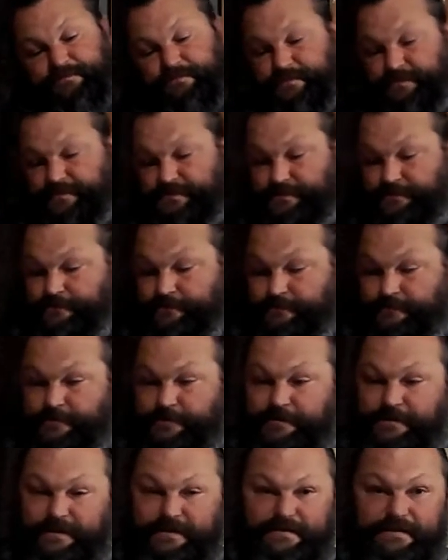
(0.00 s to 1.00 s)
So we're going
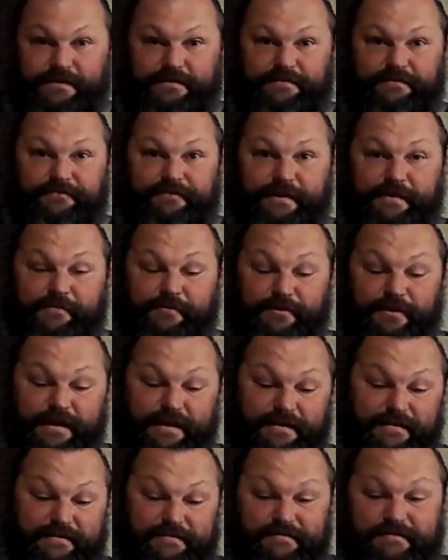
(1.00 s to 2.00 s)
to get down to
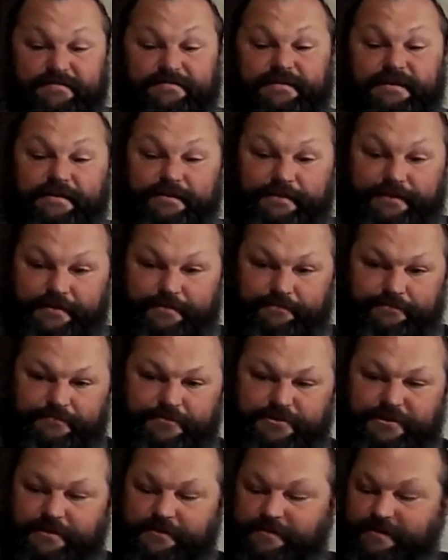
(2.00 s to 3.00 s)
fabricating detail-y
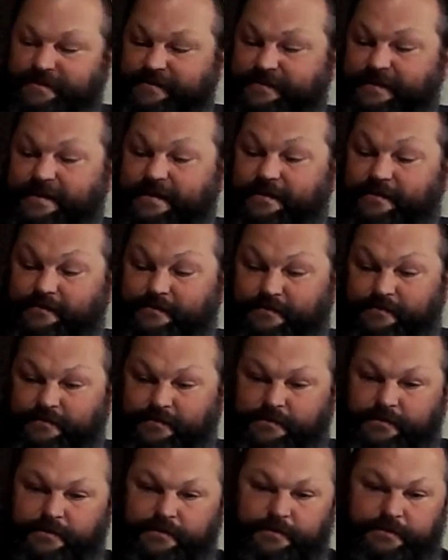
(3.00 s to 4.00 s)
shit like that.
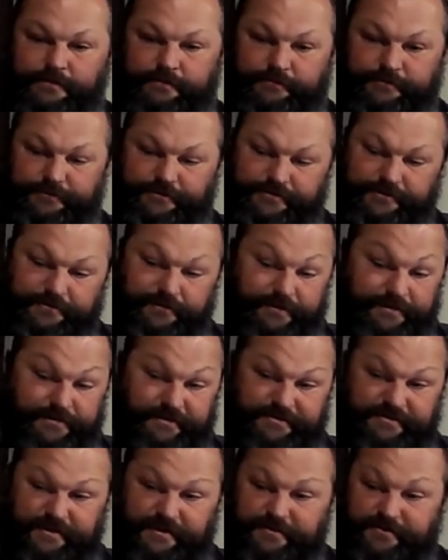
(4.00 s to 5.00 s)
This truck
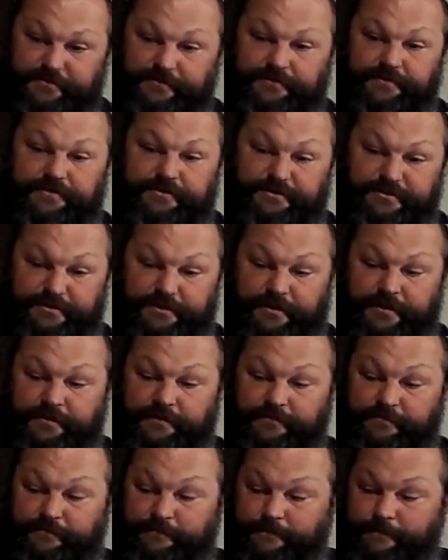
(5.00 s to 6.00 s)
essentially is done.
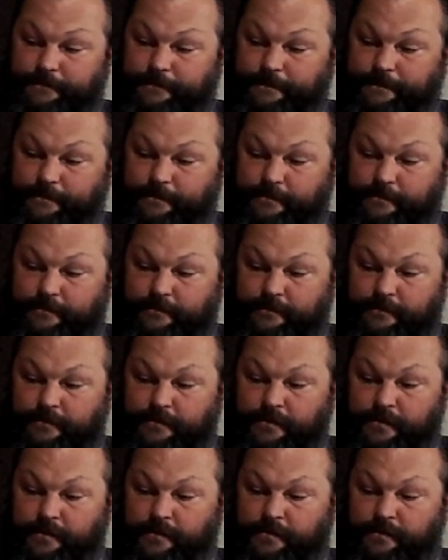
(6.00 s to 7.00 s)

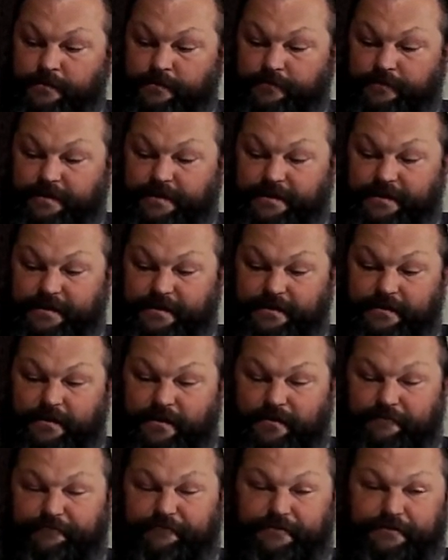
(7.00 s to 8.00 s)
When I get it
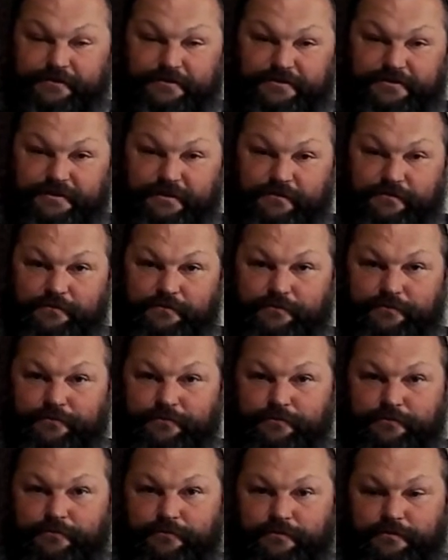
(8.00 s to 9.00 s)
all finished, I'll go
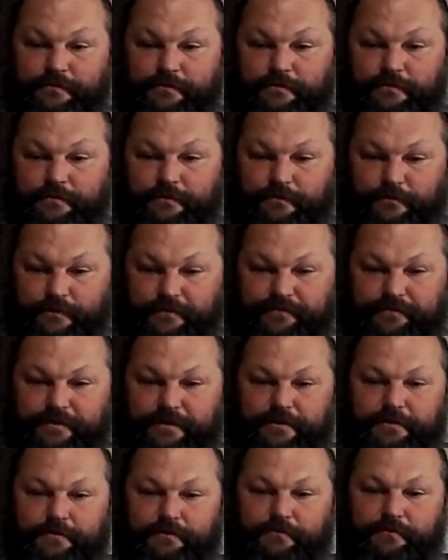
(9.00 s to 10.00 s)
through one
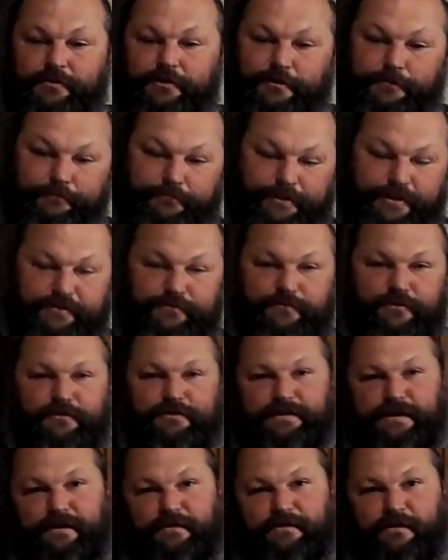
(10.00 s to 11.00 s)
video with a complete
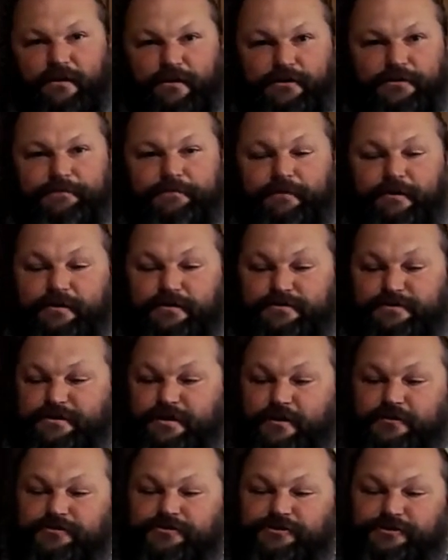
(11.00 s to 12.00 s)
rundown of all the parts and
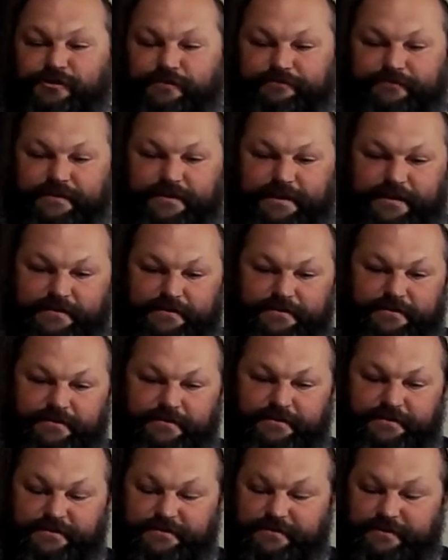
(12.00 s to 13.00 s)
all the stuff that I did to
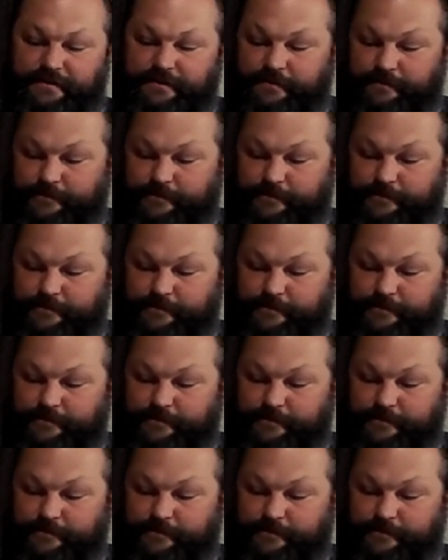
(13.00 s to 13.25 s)
this thing.